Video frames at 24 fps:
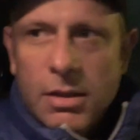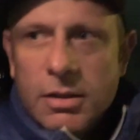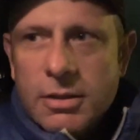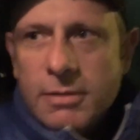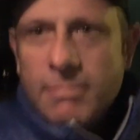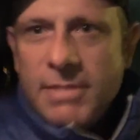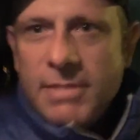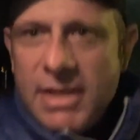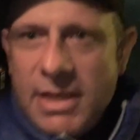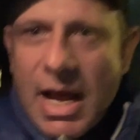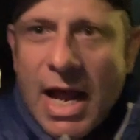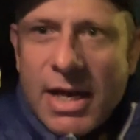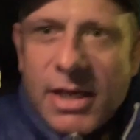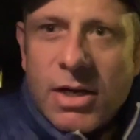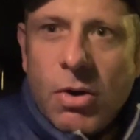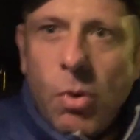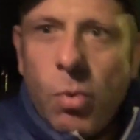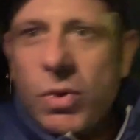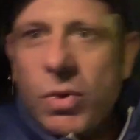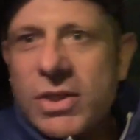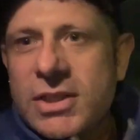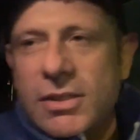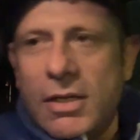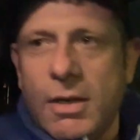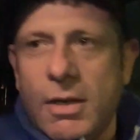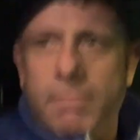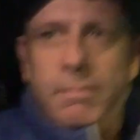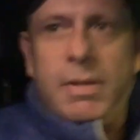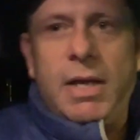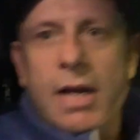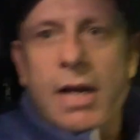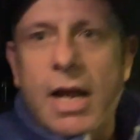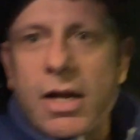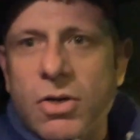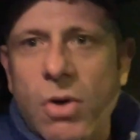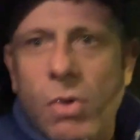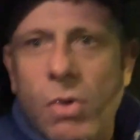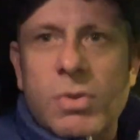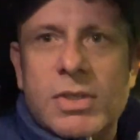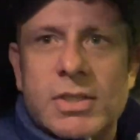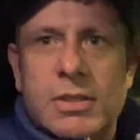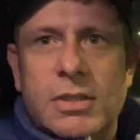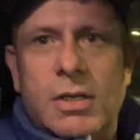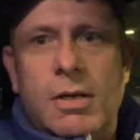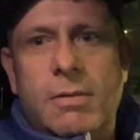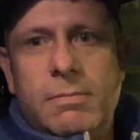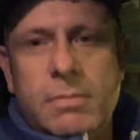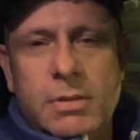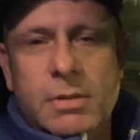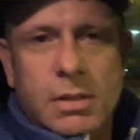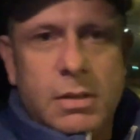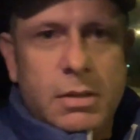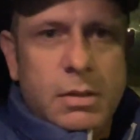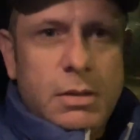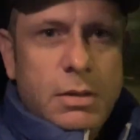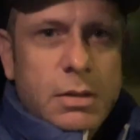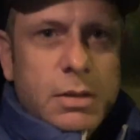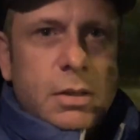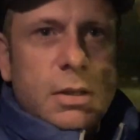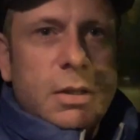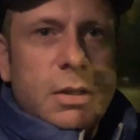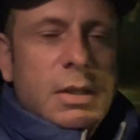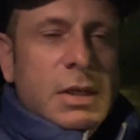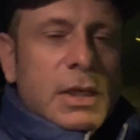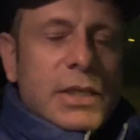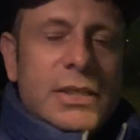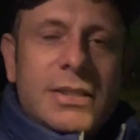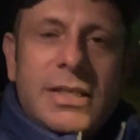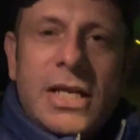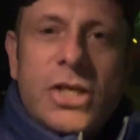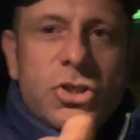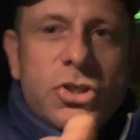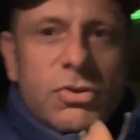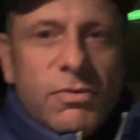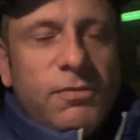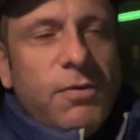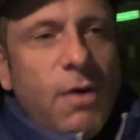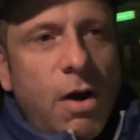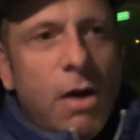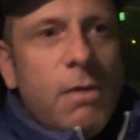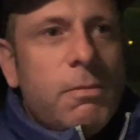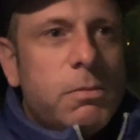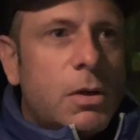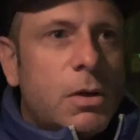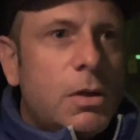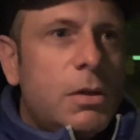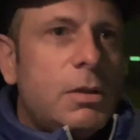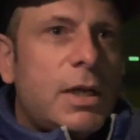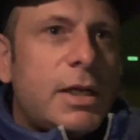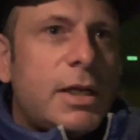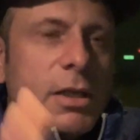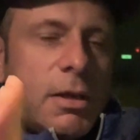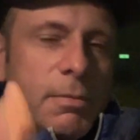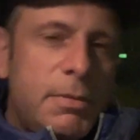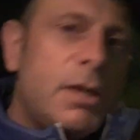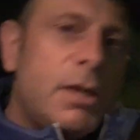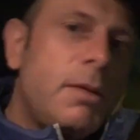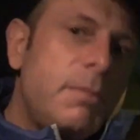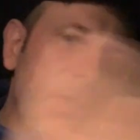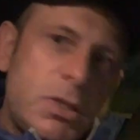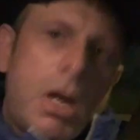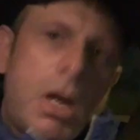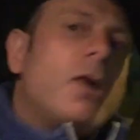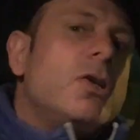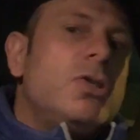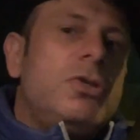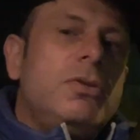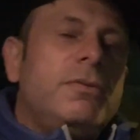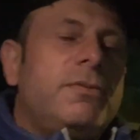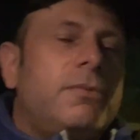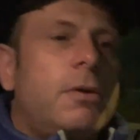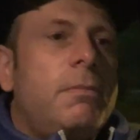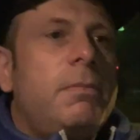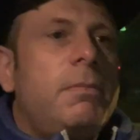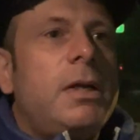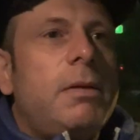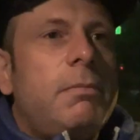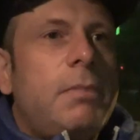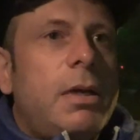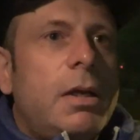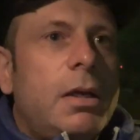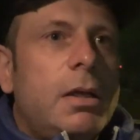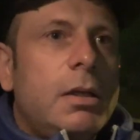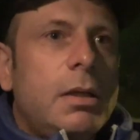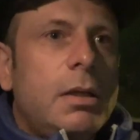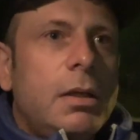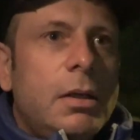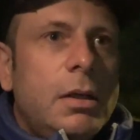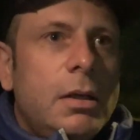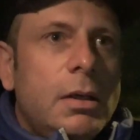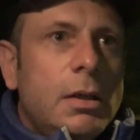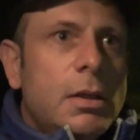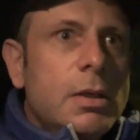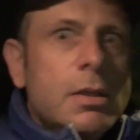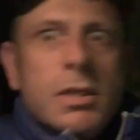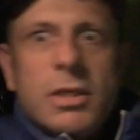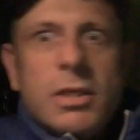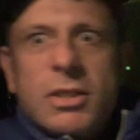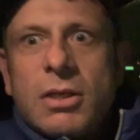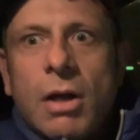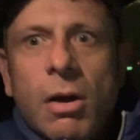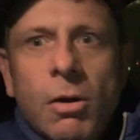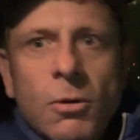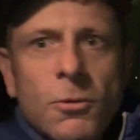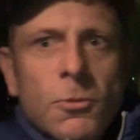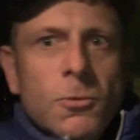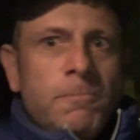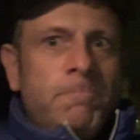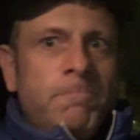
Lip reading: To me, I know what's up, man. I know what's up. This ain't your fault, bro. Like, come here. Let me talk to you for a minute, man. He's like,